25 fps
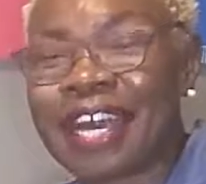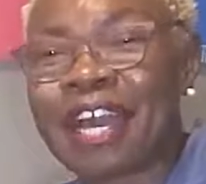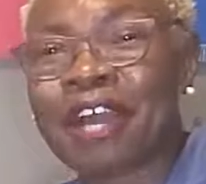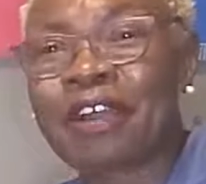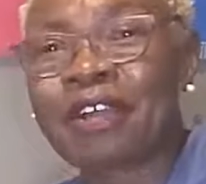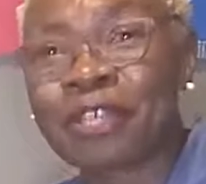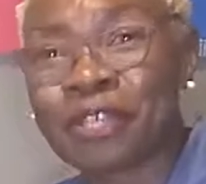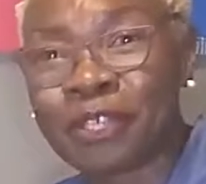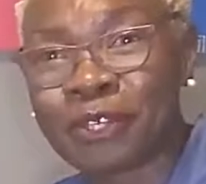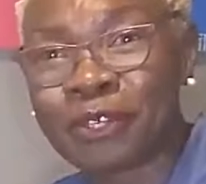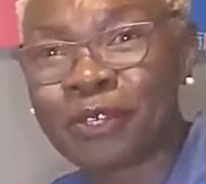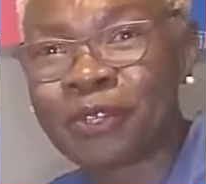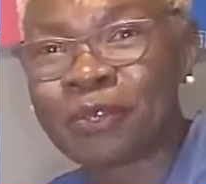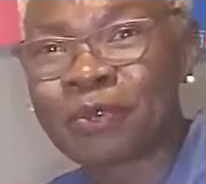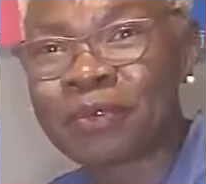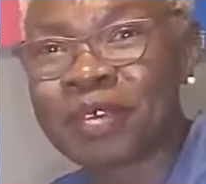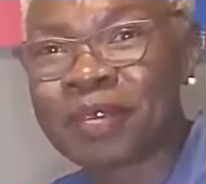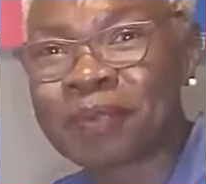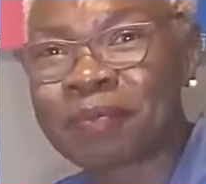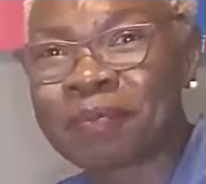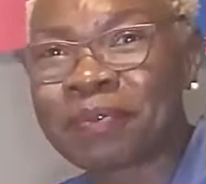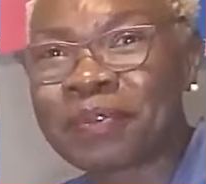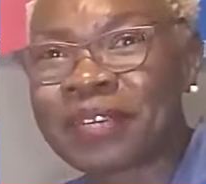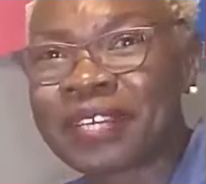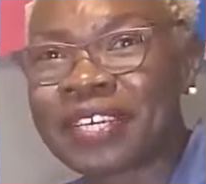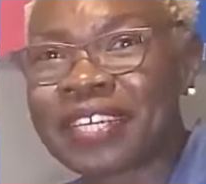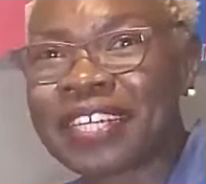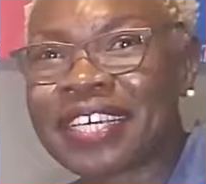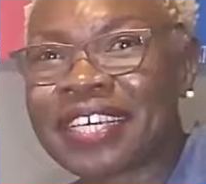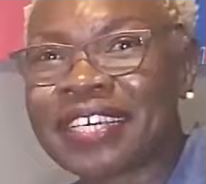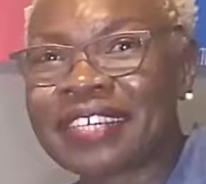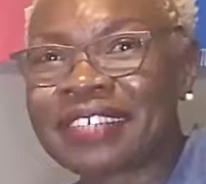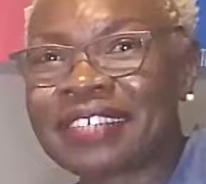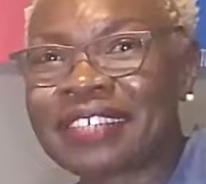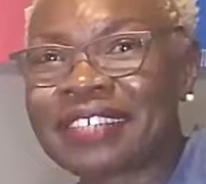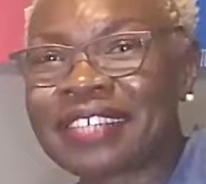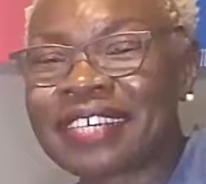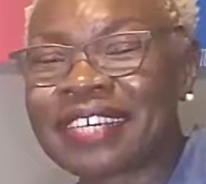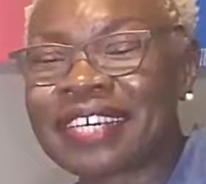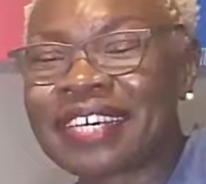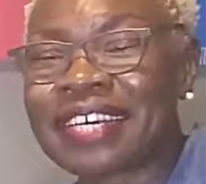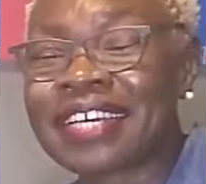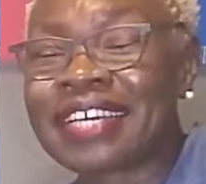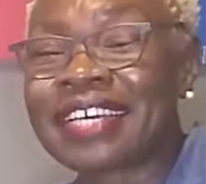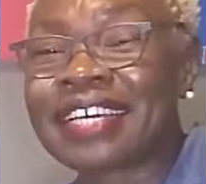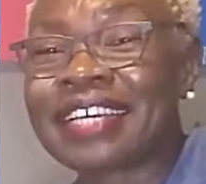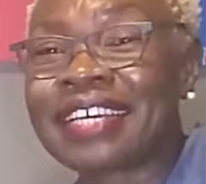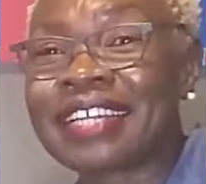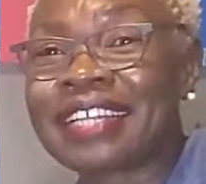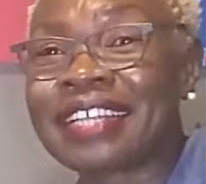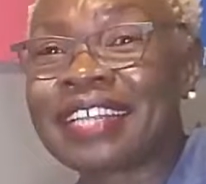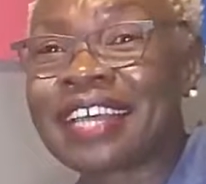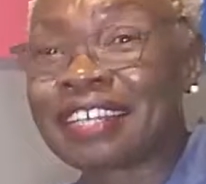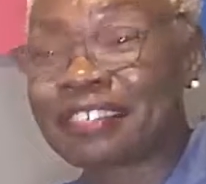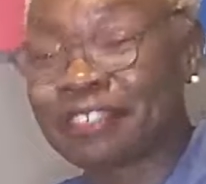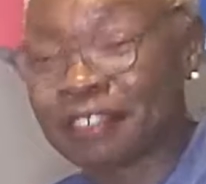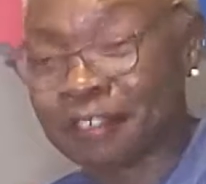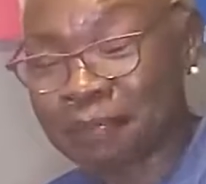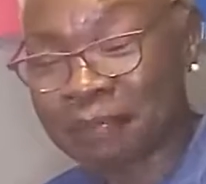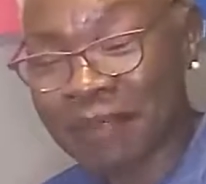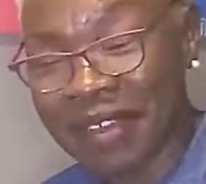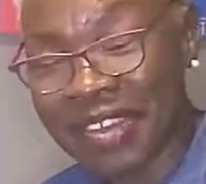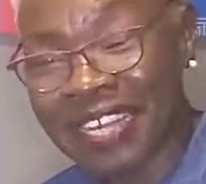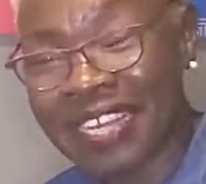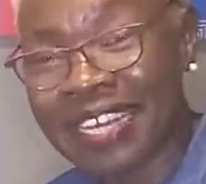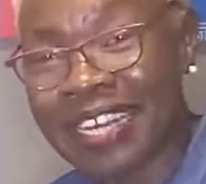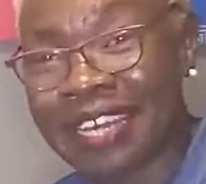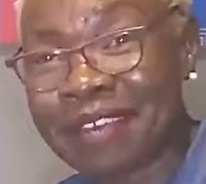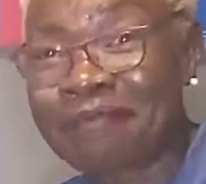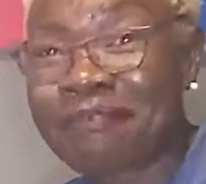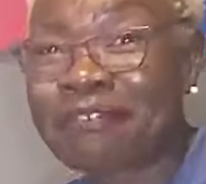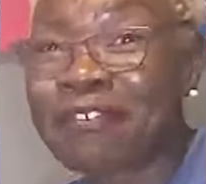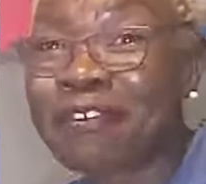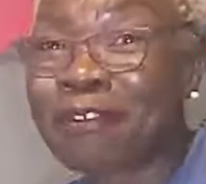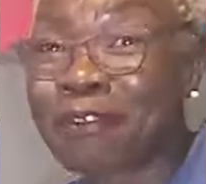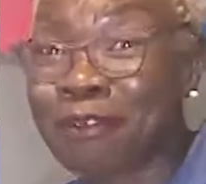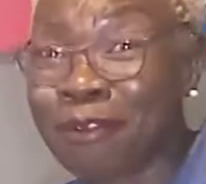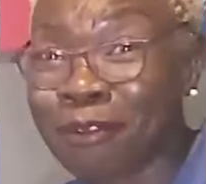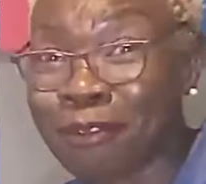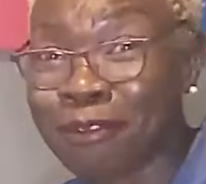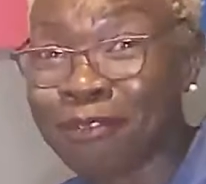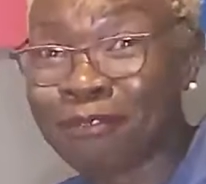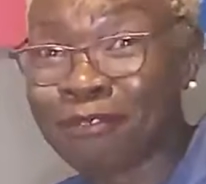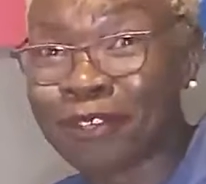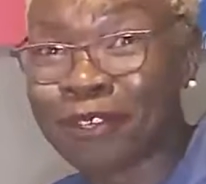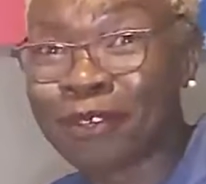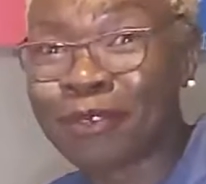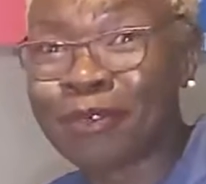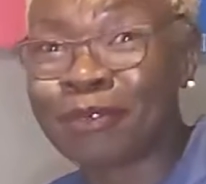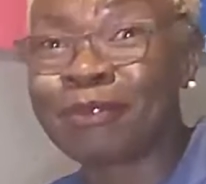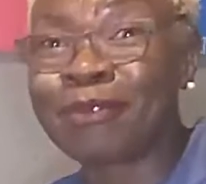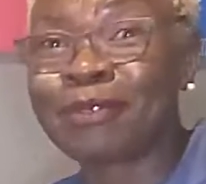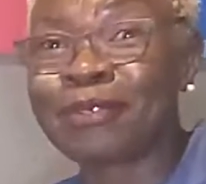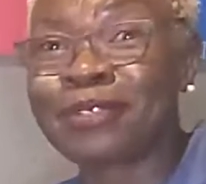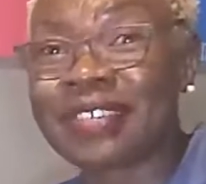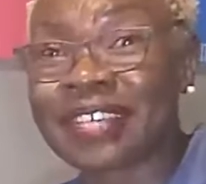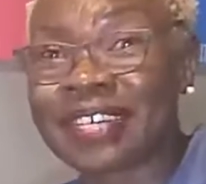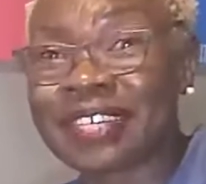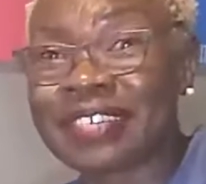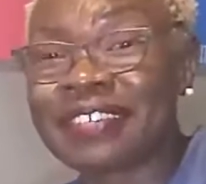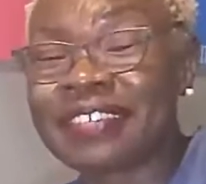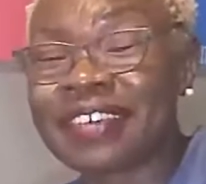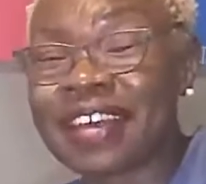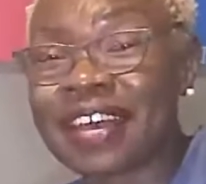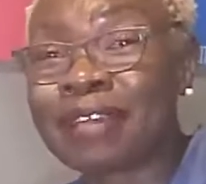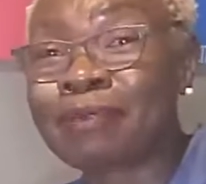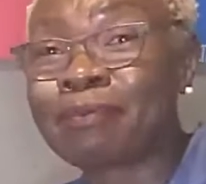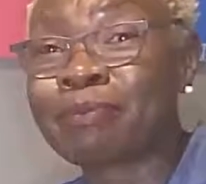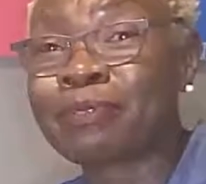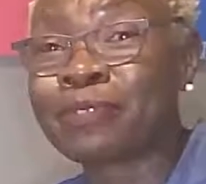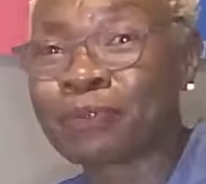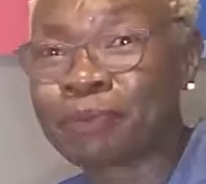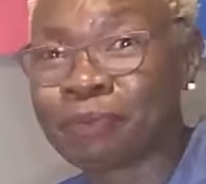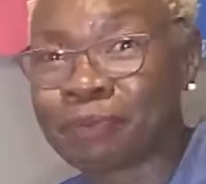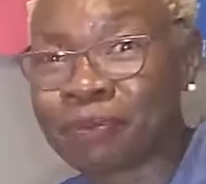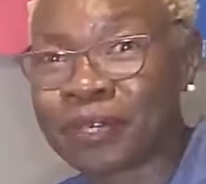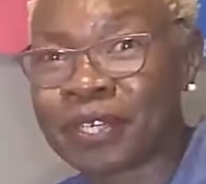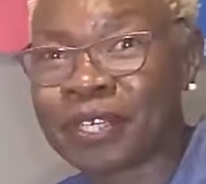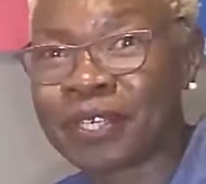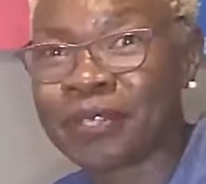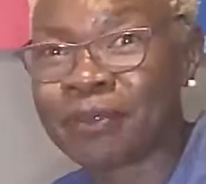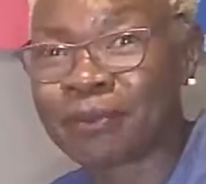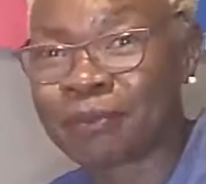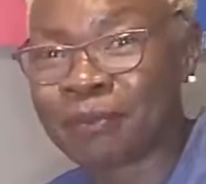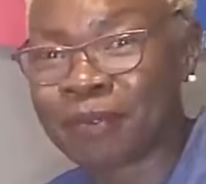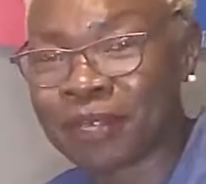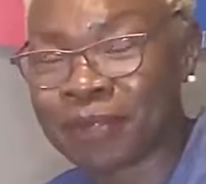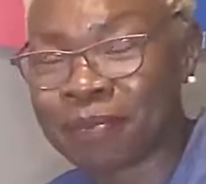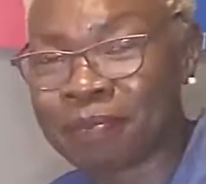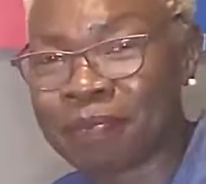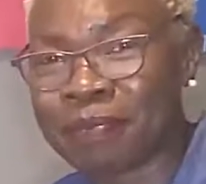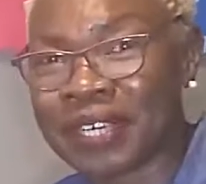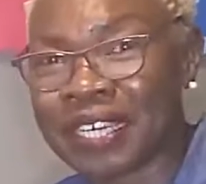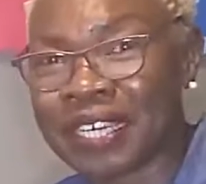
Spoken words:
How are you doing, breathers? That's my name for all of you who take time to breathe with